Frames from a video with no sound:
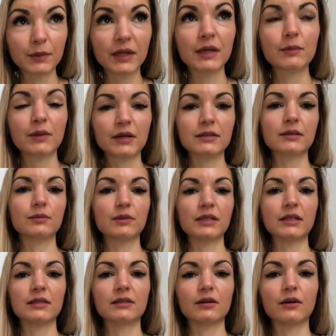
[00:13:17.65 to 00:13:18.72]
big puzzle
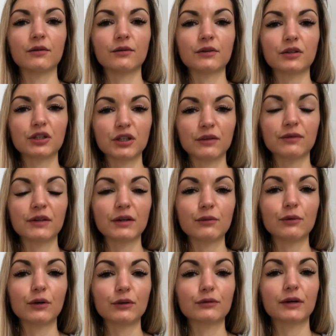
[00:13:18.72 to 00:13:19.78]
piece of the shifting
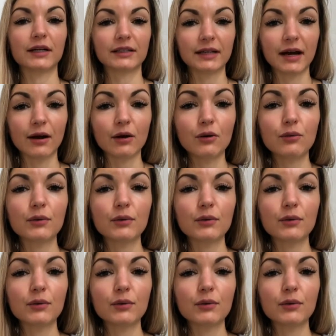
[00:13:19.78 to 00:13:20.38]
world right now.